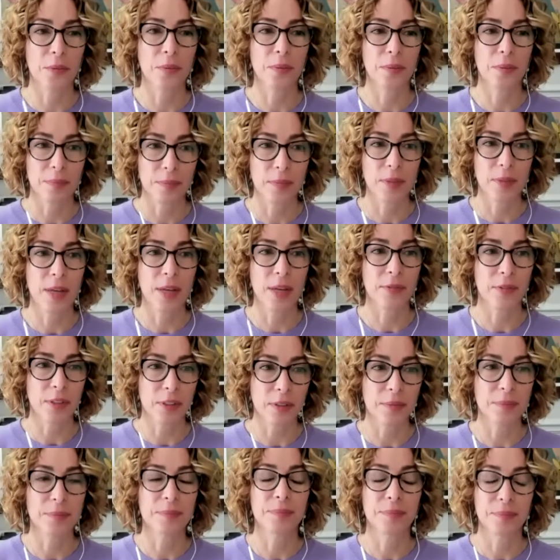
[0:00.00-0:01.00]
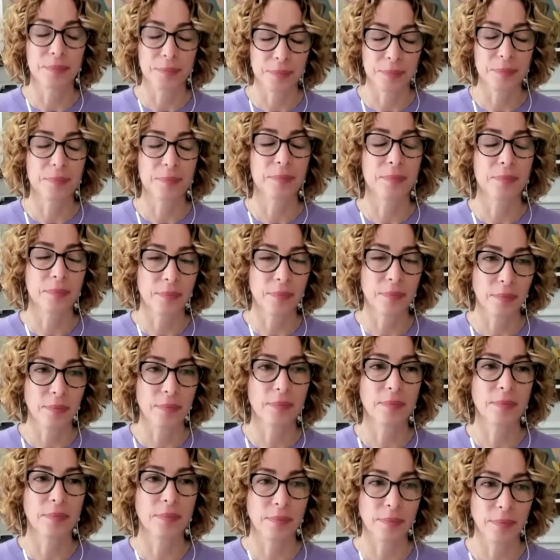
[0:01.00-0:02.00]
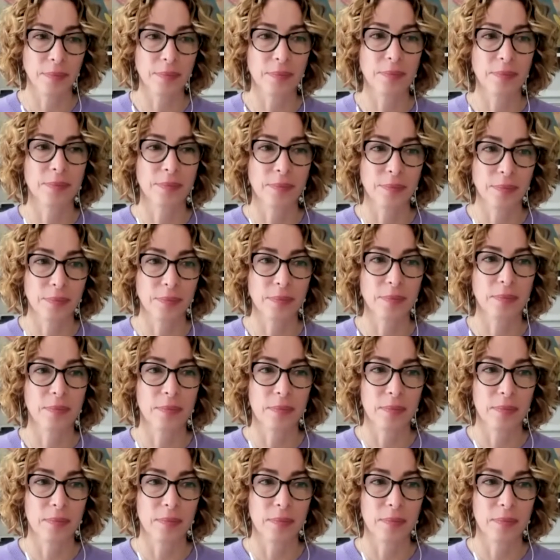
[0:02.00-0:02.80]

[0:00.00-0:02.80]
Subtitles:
to more of a maintenance level. Right. So it